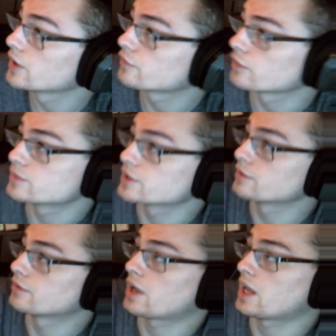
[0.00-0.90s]
from
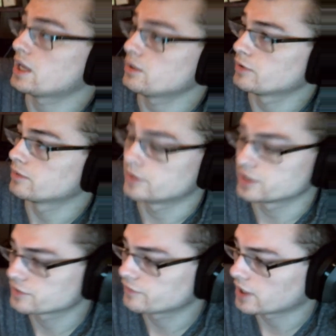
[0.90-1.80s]
0 to A, we would
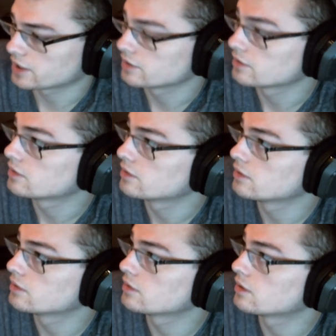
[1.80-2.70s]
just find
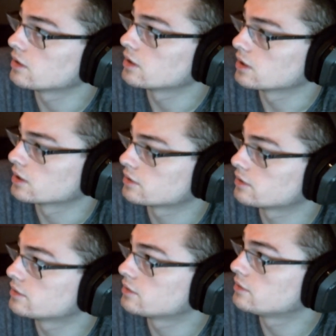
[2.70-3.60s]
the
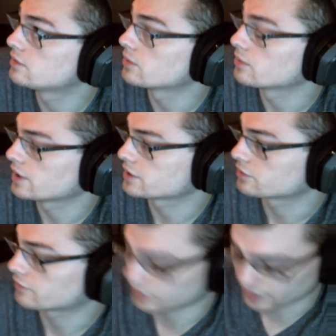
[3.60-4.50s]
total
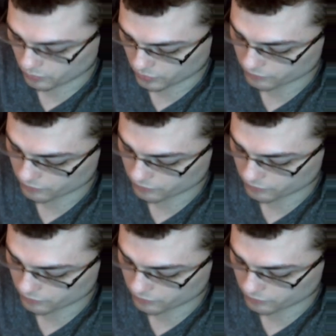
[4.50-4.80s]
electric field. That wouldn't